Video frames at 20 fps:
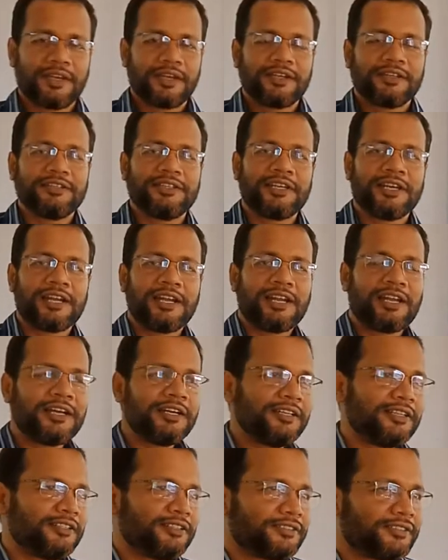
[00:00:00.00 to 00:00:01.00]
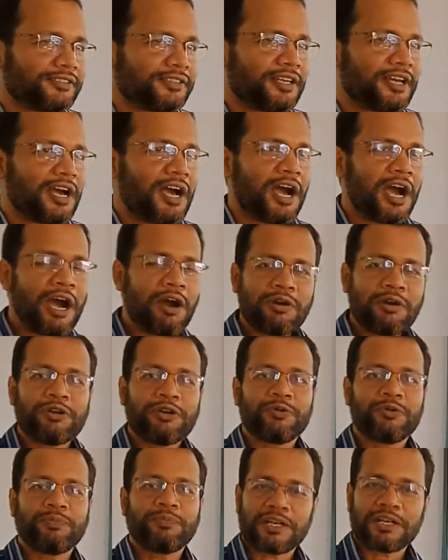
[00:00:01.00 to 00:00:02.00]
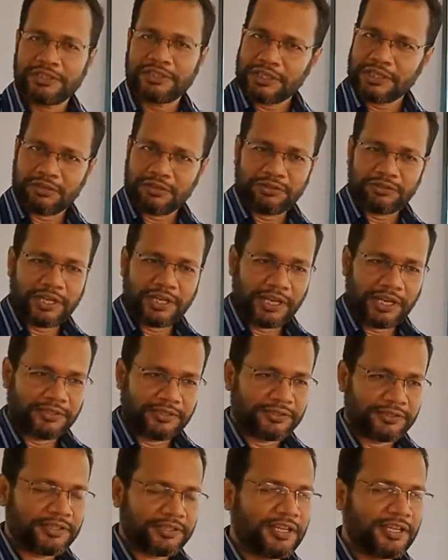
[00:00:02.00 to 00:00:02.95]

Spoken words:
Dear learners, how are you passing your days?